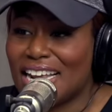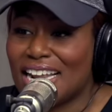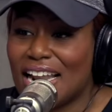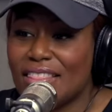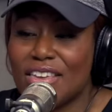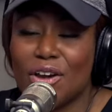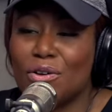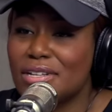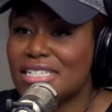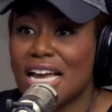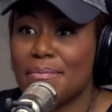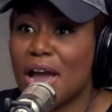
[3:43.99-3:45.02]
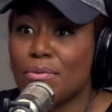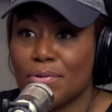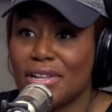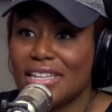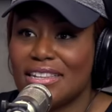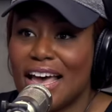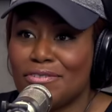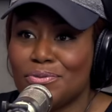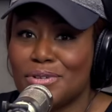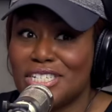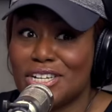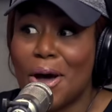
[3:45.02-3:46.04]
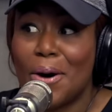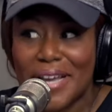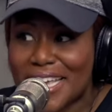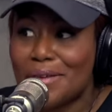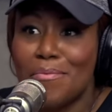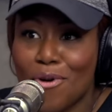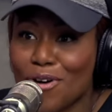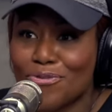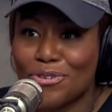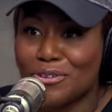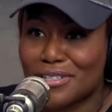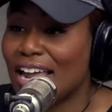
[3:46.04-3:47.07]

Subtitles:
And the only time I really left was to go and get more food.